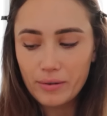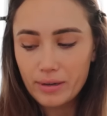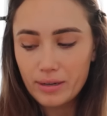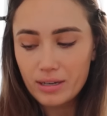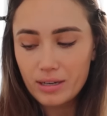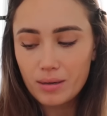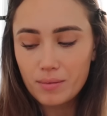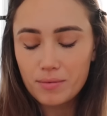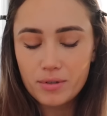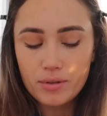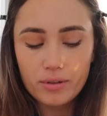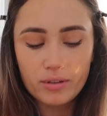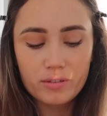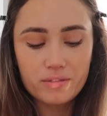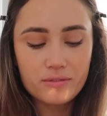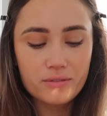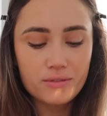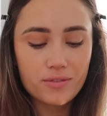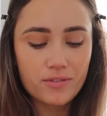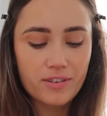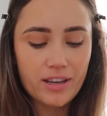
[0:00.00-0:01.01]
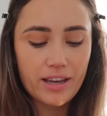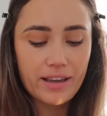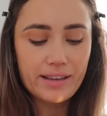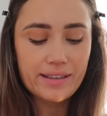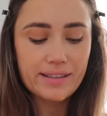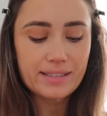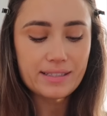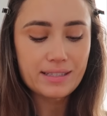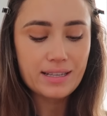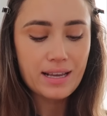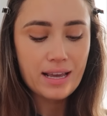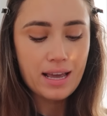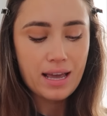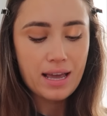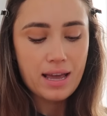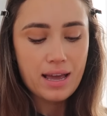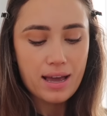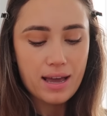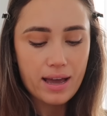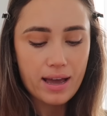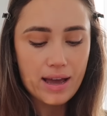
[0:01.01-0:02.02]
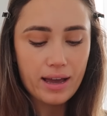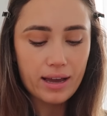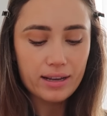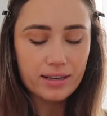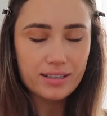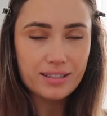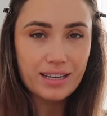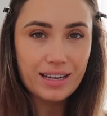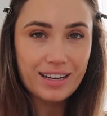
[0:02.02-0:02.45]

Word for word: ended up doing a full face uh, just